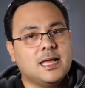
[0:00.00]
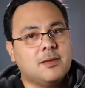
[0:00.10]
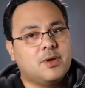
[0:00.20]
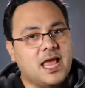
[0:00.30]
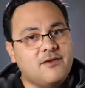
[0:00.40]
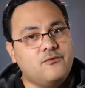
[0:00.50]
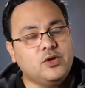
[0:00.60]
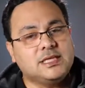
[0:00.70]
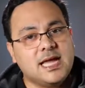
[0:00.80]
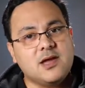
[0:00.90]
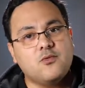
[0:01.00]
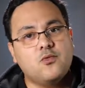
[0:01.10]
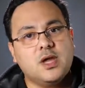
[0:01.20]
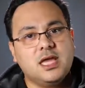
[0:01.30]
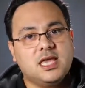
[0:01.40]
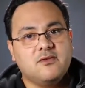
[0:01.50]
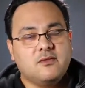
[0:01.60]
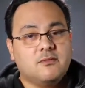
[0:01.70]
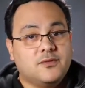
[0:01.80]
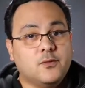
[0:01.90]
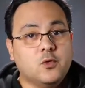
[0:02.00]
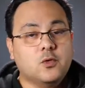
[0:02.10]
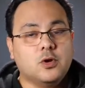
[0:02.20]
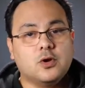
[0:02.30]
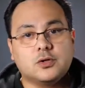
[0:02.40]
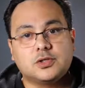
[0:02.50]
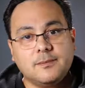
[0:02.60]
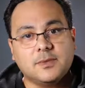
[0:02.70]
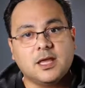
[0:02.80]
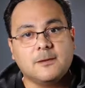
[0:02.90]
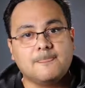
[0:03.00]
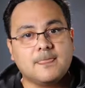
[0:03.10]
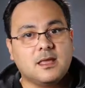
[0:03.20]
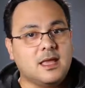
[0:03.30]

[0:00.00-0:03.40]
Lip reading: But every time we give him food or something,